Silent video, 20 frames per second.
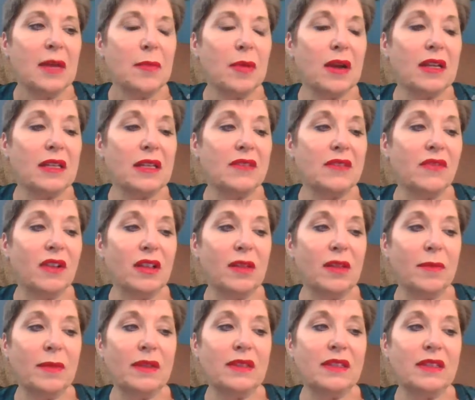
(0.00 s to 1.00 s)
Product
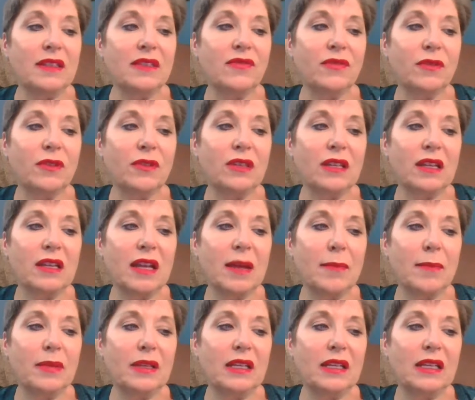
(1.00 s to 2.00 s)
development is for the
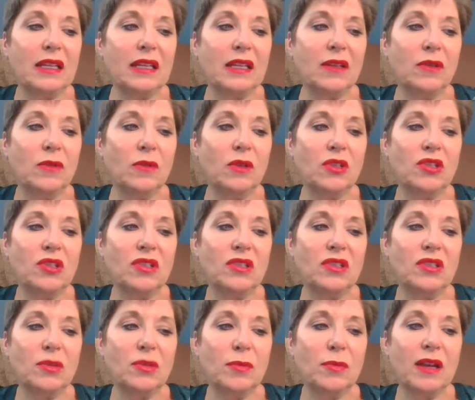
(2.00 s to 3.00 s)
company who
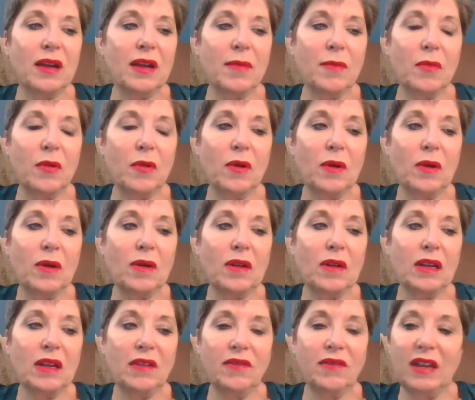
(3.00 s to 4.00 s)
wishes to become more
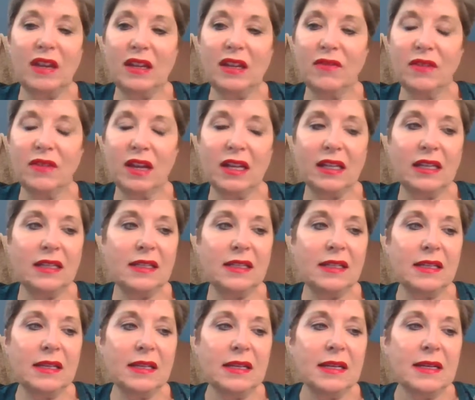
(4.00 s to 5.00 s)
innovative on it.
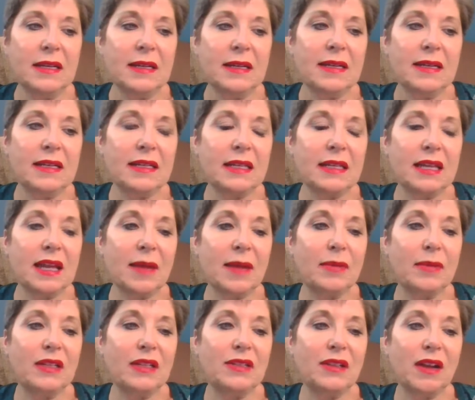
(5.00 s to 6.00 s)
The
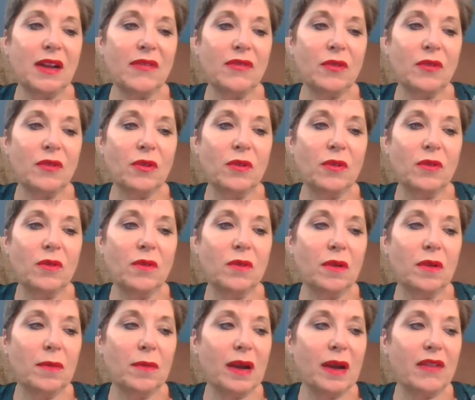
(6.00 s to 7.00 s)
companies offer new
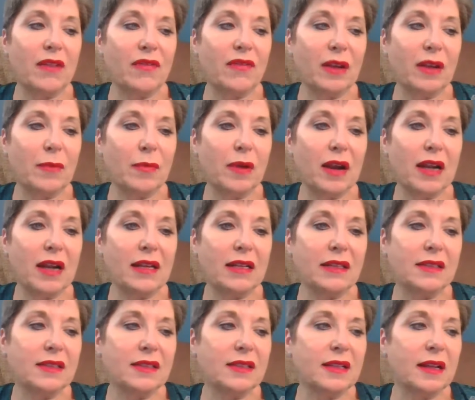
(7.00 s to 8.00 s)
or modified
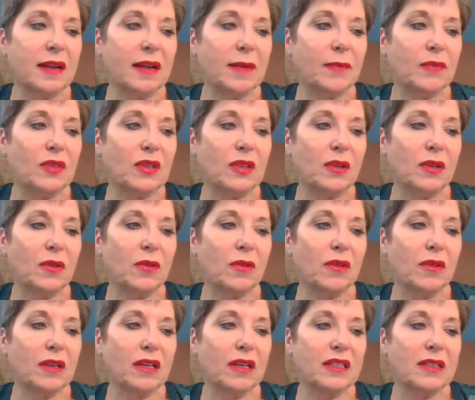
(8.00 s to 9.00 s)
products to the
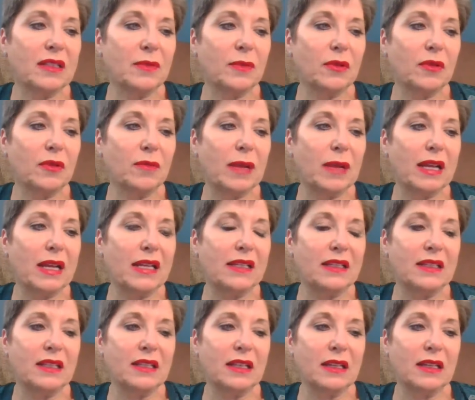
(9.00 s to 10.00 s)
current customer base
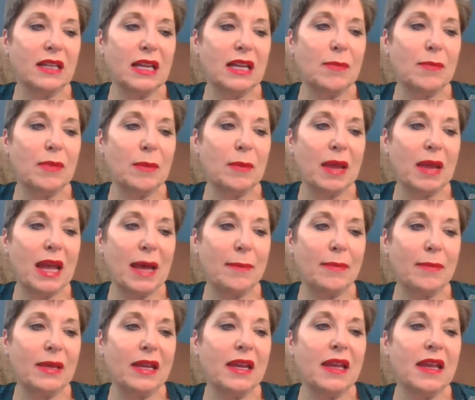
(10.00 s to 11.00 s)
to keep them
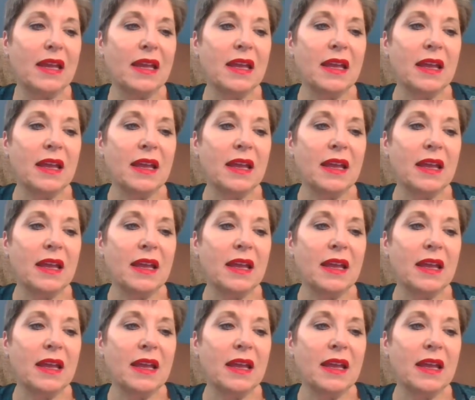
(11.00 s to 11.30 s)
happy.